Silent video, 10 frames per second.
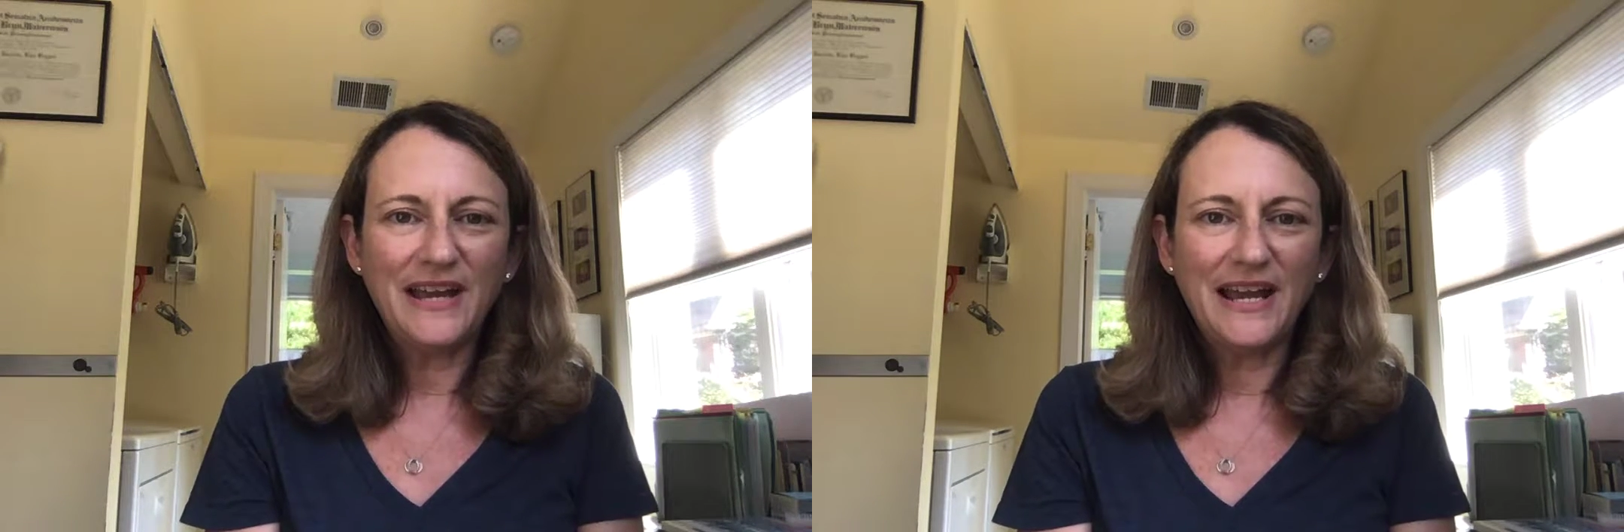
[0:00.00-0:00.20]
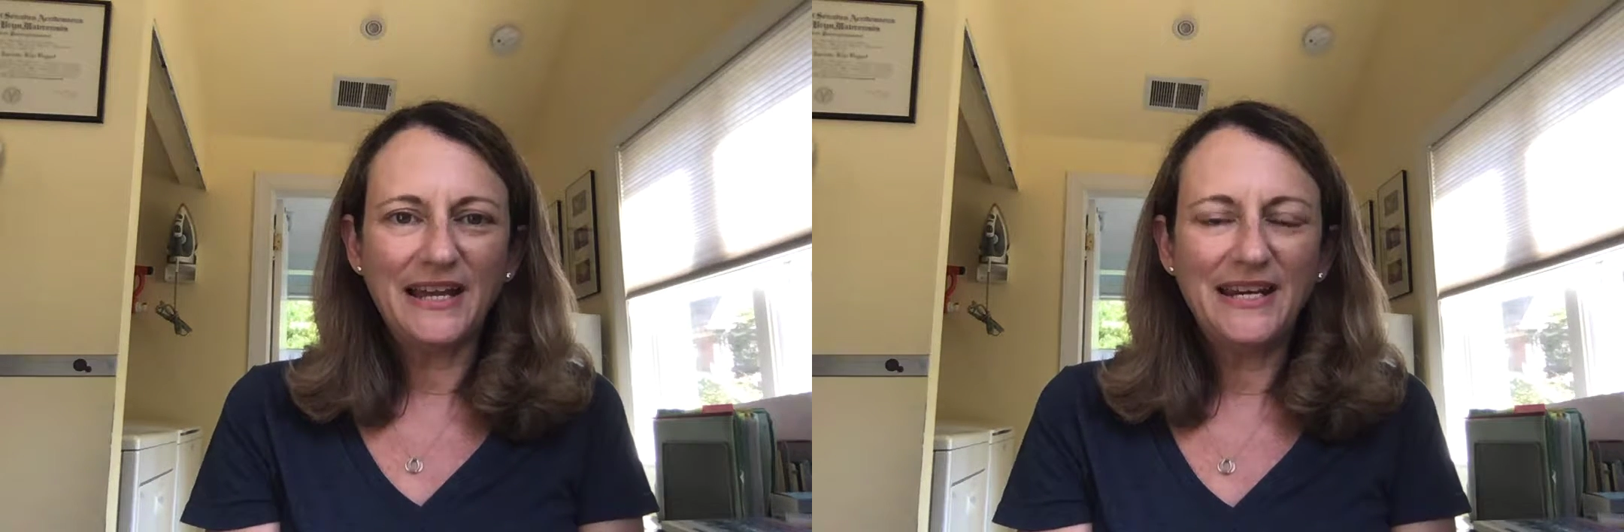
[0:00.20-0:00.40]

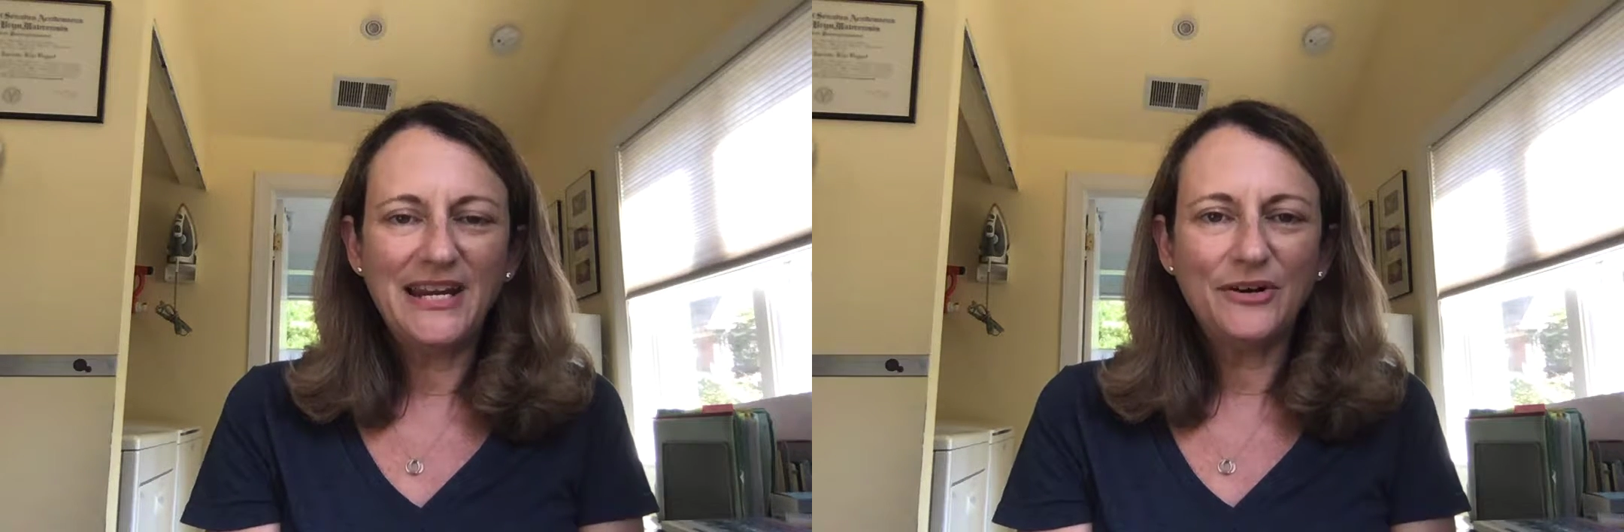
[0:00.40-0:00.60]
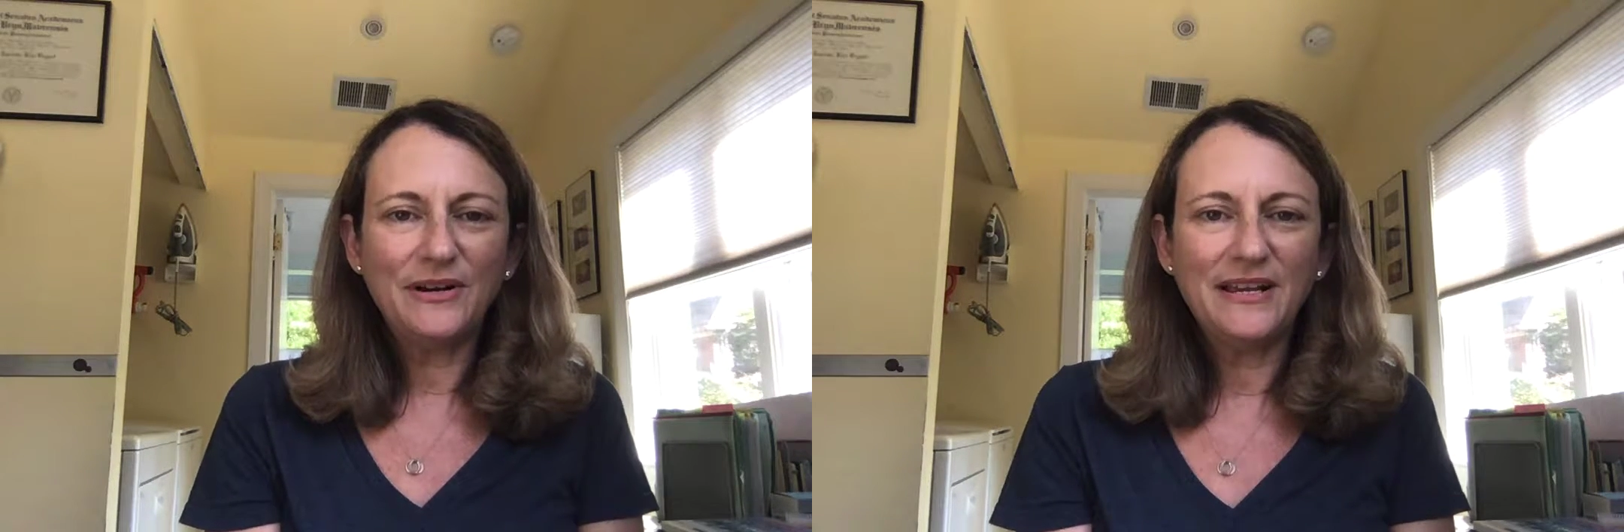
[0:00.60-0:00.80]
and
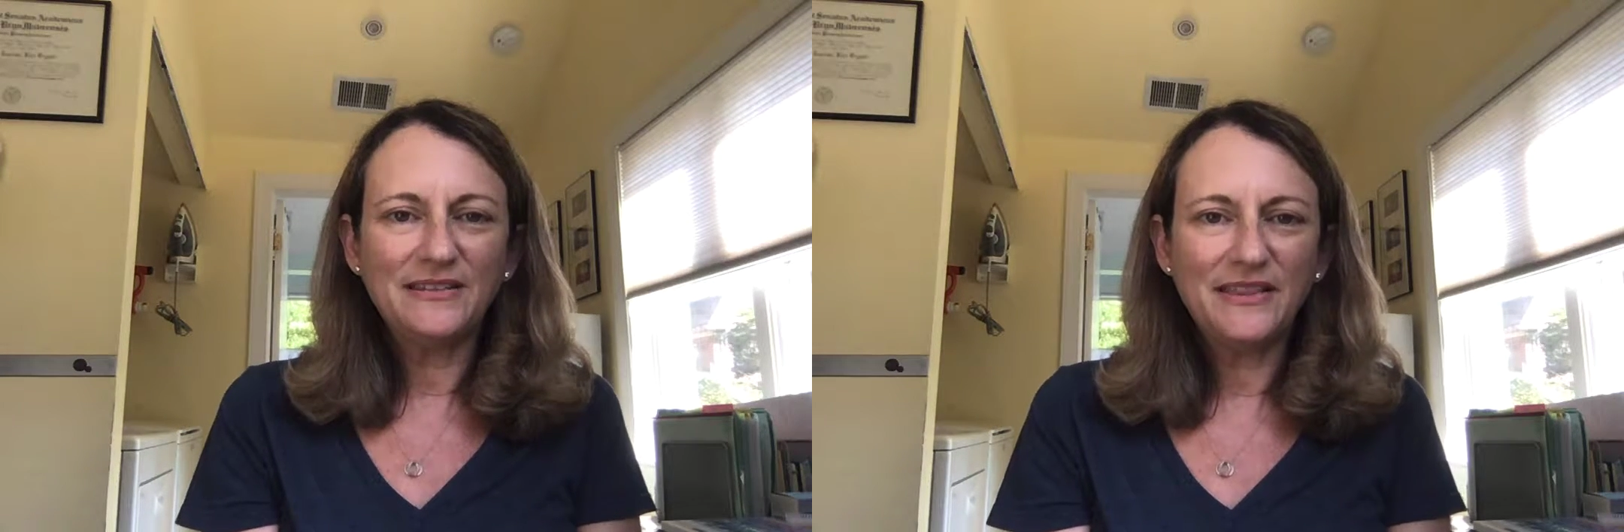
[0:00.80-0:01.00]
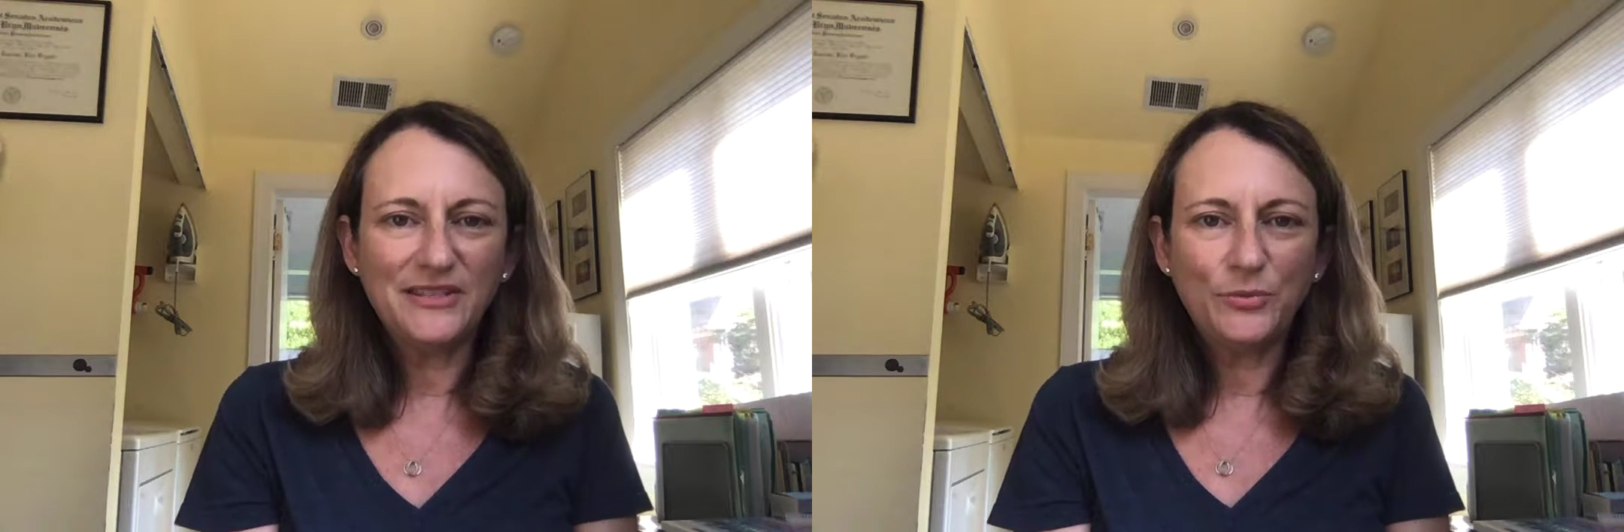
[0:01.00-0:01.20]
here
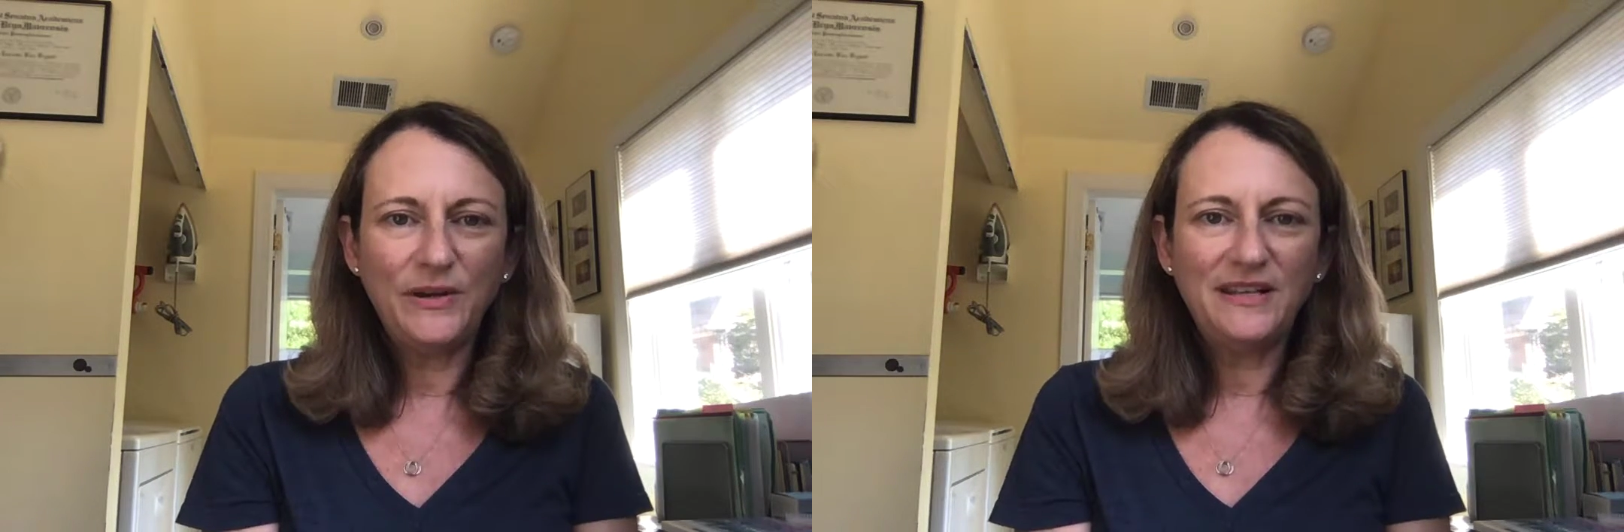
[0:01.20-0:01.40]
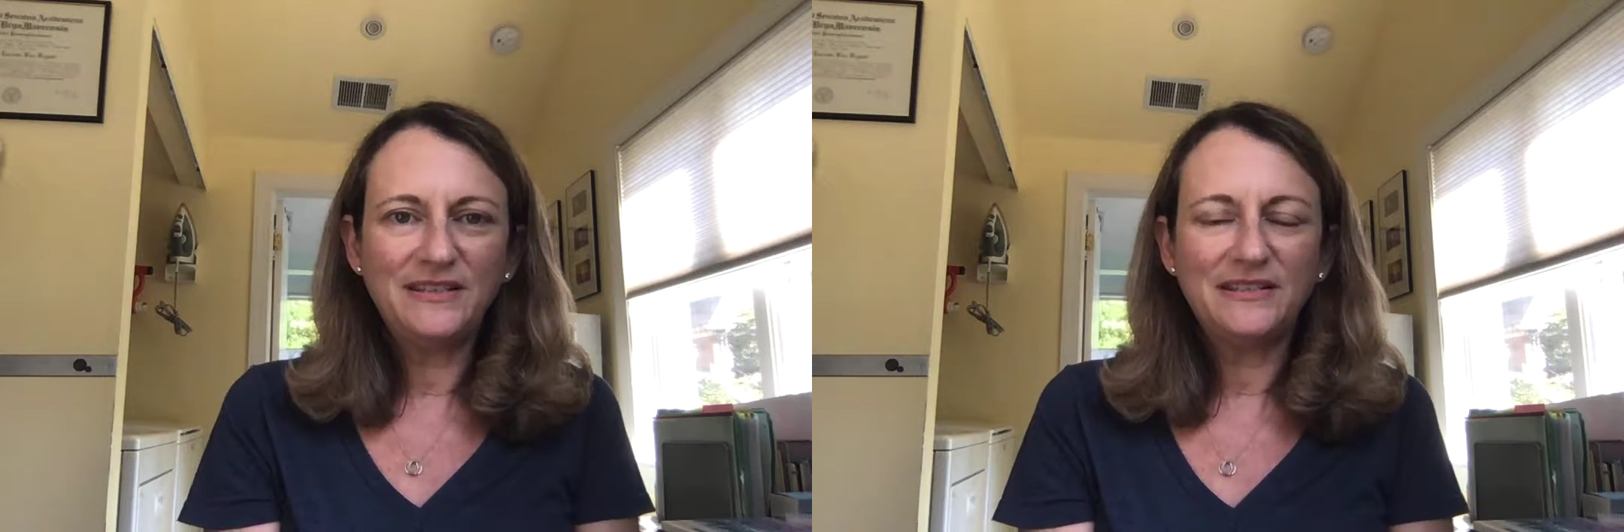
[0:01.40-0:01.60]
is this
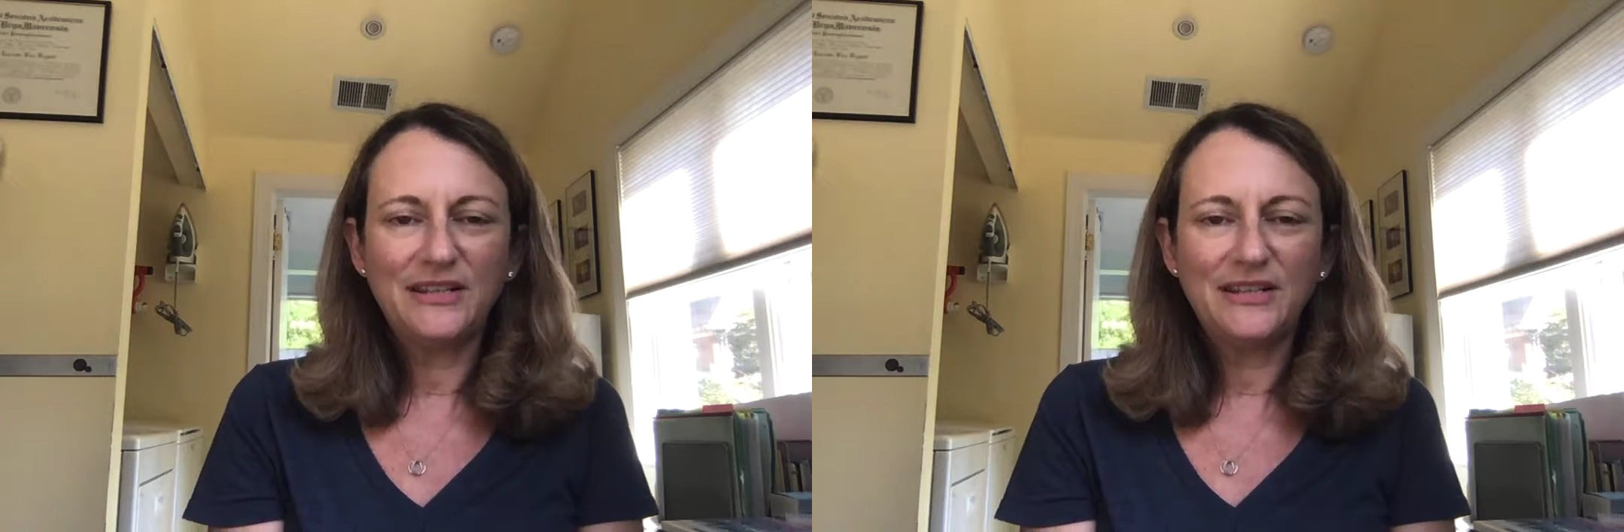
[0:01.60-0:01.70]
week's